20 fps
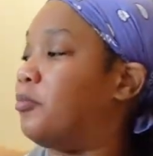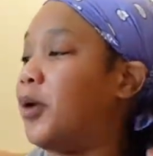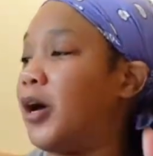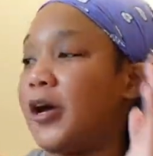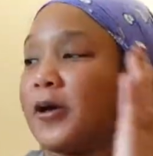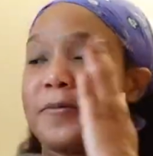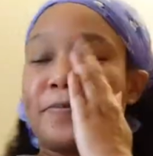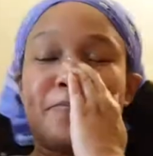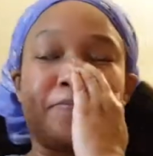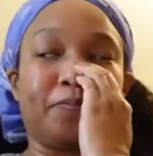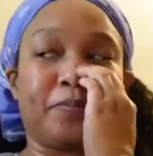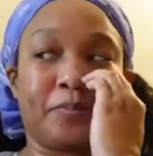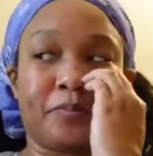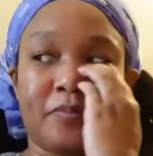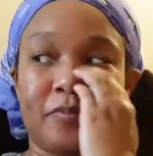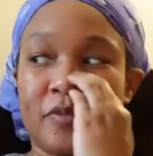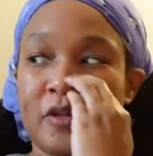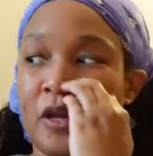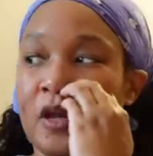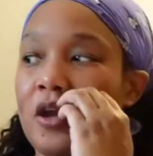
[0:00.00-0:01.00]
But
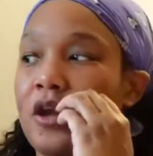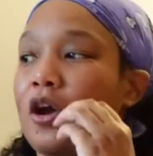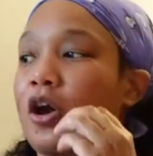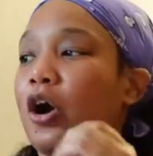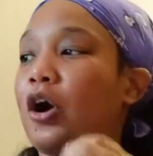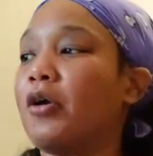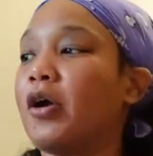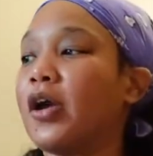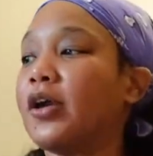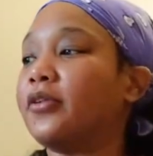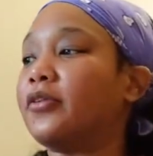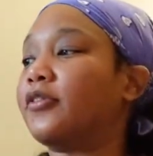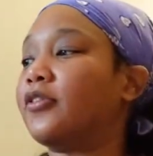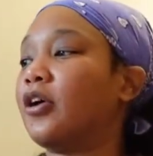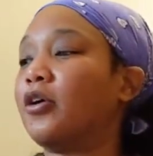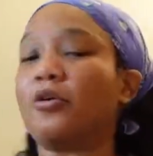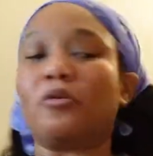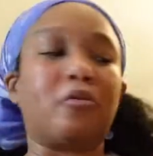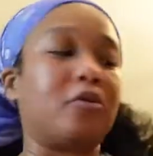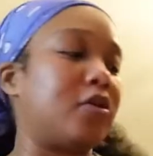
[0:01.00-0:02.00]
all right,
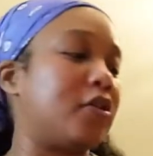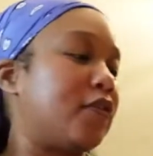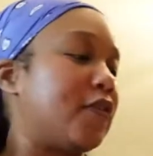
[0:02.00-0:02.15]
so